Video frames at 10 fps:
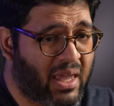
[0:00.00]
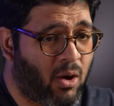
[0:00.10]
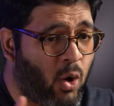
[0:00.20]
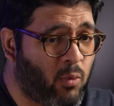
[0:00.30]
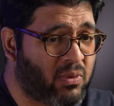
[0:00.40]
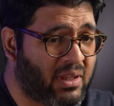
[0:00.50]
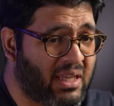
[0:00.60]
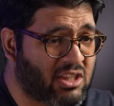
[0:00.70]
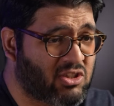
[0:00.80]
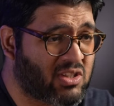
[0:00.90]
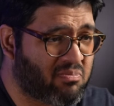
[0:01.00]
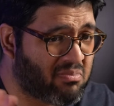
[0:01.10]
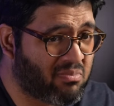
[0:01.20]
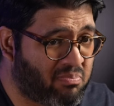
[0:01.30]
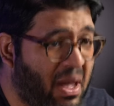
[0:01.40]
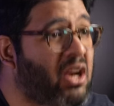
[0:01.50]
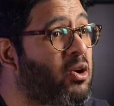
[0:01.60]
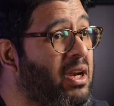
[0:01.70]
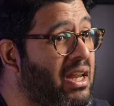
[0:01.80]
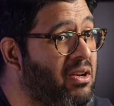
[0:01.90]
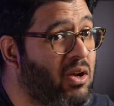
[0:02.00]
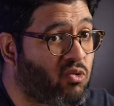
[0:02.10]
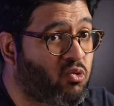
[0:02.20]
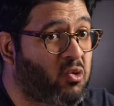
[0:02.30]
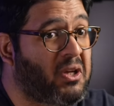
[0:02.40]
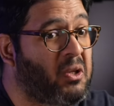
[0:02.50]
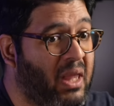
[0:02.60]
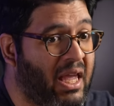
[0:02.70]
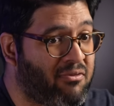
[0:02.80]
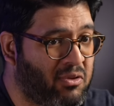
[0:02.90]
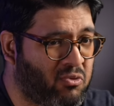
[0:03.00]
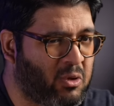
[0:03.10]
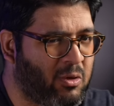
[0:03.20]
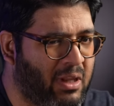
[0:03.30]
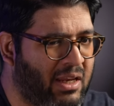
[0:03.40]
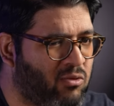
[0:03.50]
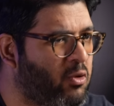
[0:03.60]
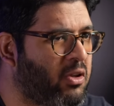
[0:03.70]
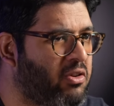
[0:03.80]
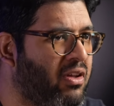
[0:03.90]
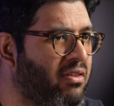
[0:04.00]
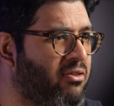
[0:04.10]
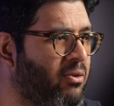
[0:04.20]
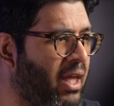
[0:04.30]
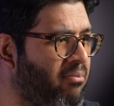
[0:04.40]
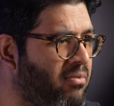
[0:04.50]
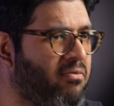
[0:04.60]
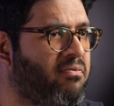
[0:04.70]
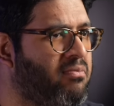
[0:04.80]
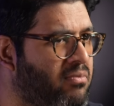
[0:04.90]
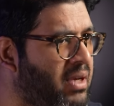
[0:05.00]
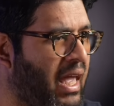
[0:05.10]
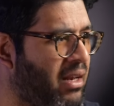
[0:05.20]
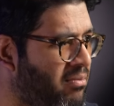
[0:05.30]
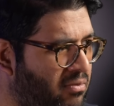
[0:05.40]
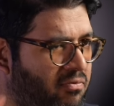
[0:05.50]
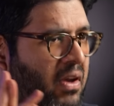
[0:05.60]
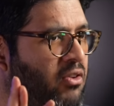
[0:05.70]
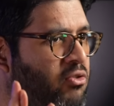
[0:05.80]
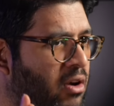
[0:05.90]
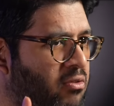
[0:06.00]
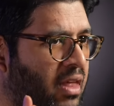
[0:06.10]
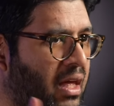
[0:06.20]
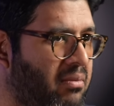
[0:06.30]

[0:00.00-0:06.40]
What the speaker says: yeah, hopefully it's just better in real life, in real light and real sun. So yeah, again, fingers crossed for that.